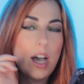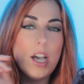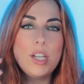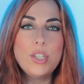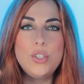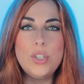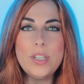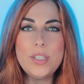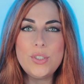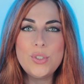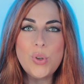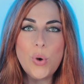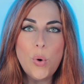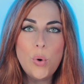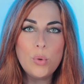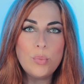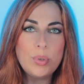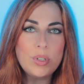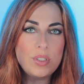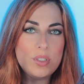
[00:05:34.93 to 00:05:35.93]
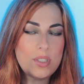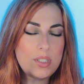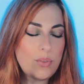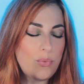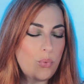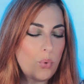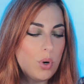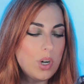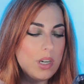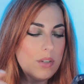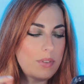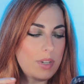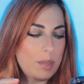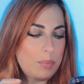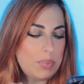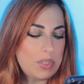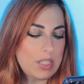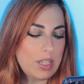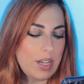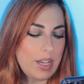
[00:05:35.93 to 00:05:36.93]
I just opened Sephora
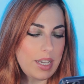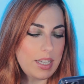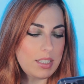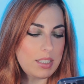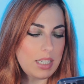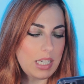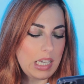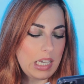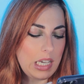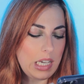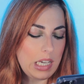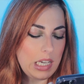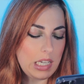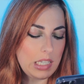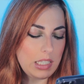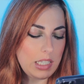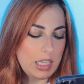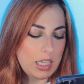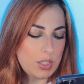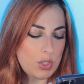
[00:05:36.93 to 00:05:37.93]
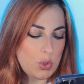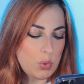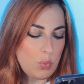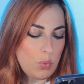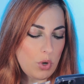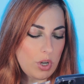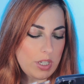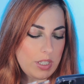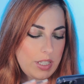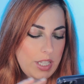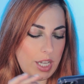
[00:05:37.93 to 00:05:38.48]
website and guess what?